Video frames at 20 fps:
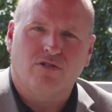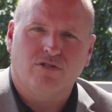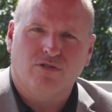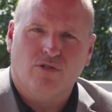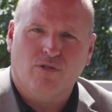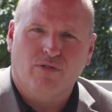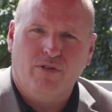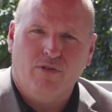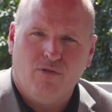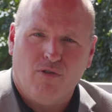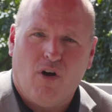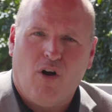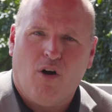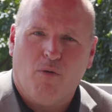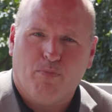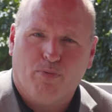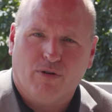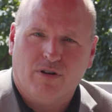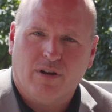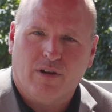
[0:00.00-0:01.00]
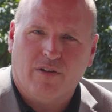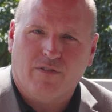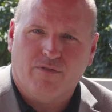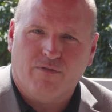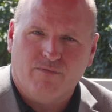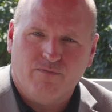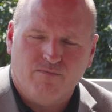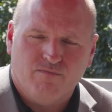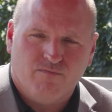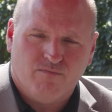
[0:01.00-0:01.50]
So they're all pretty
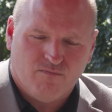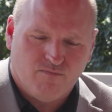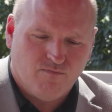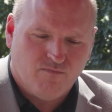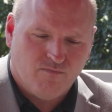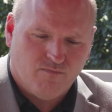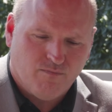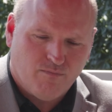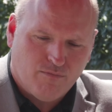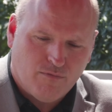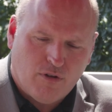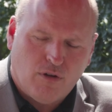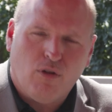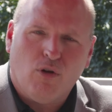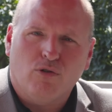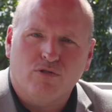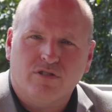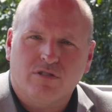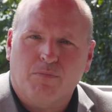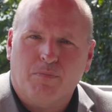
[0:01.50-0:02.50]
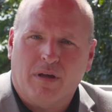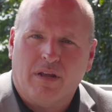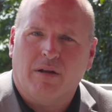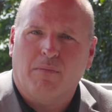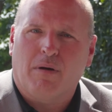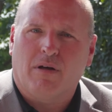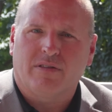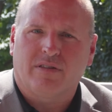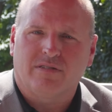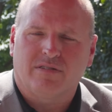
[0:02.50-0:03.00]
close to being
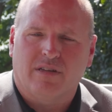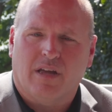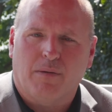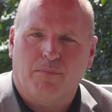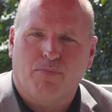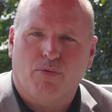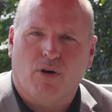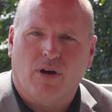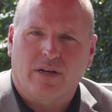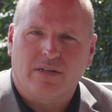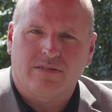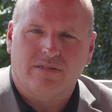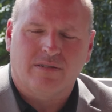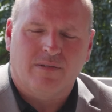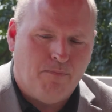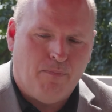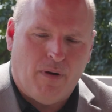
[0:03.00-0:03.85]
about the same price.